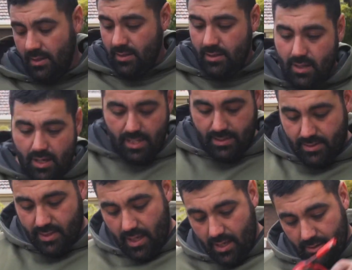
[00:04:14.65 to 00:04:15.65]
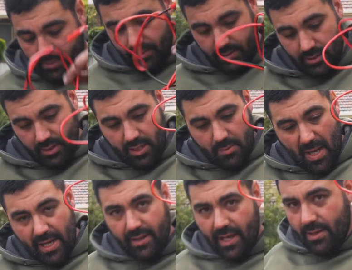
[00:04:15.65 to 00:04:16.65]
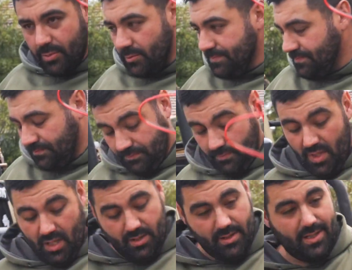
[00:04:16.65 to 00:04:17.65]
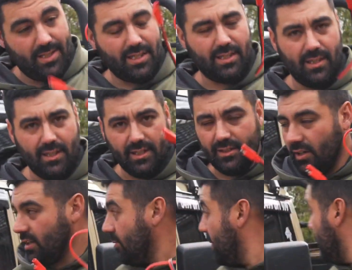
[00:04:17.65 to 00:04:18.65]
Alright, so you got your main cable. Clearly it's not going to